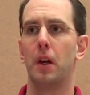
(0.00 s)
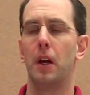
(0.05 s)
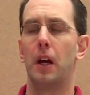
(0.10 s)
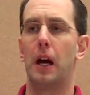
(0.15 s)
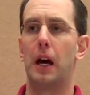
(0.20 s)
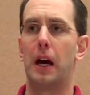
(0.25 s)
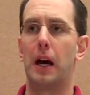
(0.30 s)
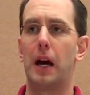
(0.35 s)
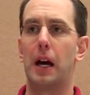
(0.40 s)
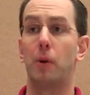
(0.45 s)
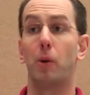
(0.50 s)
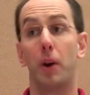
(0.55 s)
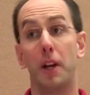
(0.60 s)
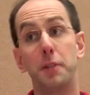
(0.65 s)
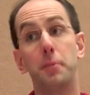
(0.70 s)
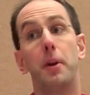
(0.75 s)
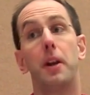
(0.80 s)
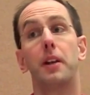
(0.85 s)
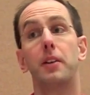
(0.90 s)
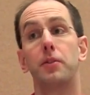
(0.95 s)
Well,
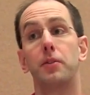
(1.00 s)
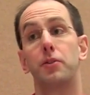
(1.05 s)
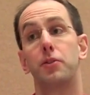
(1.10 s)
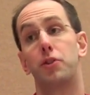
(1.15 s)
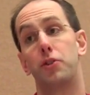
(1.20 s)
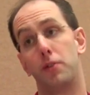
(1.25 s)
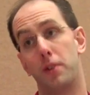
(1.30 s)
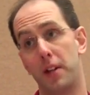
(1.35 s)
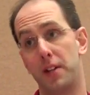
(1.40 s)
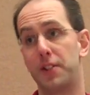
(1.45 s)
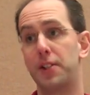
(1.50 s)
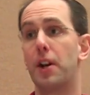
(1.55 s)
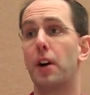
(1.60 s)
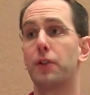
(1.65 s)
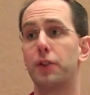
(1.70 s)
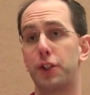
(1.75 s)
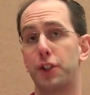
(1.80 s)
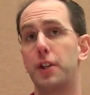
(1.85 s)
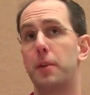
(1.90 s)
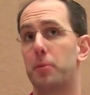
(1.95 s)
ASP.NET
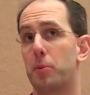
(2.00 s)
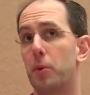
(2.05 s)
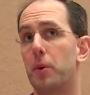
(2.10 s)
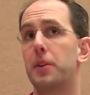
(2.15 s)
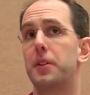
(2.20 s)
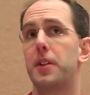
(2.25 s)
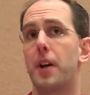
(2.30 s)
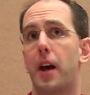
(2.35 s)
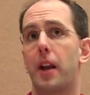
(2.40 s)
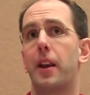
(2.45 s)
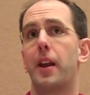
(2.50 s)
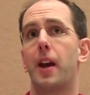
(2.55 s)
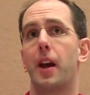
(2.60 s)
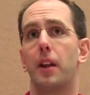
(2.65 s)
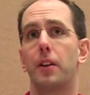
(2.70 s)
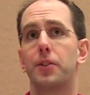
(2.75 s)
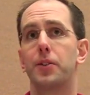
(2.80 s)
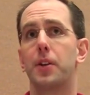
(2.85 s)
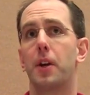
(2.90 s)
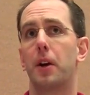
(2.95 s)
itself shipped with .NET,
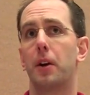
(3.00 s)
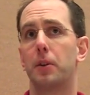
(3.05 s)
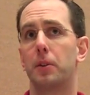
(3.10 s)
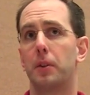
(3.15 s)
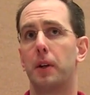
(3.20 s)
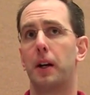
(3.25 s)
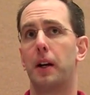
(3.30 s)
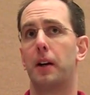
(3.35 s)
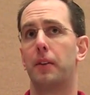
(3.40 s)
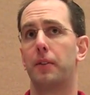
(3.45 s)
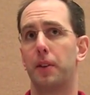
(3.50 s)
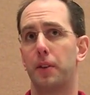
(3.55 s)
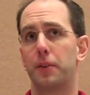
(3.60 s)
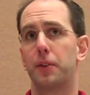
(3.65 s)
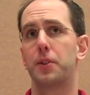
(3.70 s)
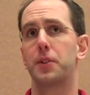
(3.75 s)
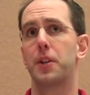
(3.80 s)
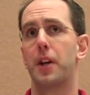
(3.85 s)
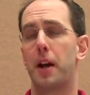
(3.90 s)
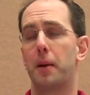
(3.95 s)
so for the
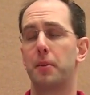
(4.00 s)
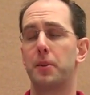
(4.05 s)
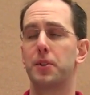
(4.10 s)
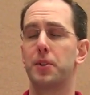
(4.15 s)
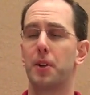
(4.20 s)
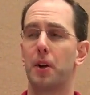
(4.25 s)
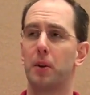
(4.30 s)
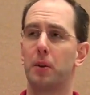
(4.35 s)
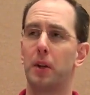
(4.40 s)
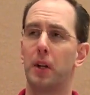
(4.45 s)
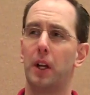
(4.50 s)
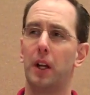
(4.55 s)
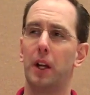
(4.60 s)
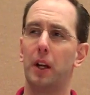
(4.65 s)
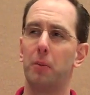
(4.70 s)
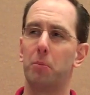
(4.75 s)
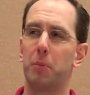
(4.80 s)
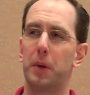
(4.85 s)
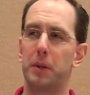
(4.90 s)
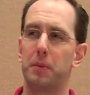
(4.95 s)
first time, and so,
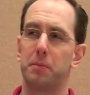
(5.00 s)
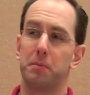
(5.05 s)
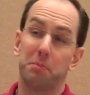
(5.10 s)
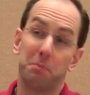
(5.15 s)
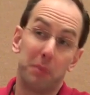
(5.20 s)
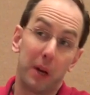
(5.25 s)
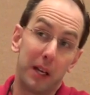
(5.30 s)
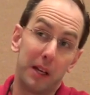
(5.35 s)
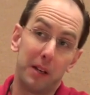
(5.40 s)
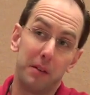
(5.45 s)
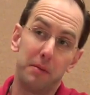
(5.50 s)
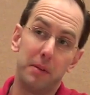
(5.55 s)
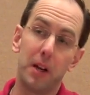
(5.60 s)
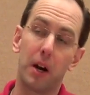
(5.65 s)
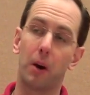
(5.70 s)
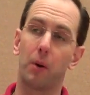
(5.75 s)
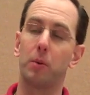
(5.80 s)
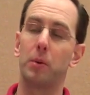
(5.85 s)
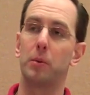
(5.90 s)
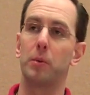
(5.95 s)
but
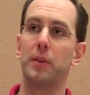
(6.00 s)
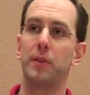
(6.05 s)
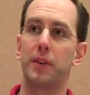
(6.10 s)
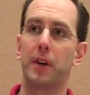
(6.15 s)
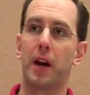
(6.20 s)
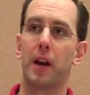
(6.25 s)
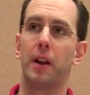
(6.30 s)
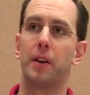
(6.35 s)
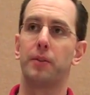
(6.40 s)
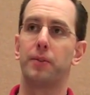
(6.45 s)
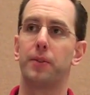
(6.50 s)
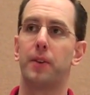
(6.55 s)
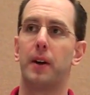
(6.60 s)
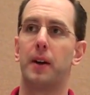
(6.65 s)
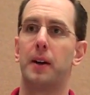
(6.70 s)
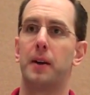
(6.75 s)
we've kind of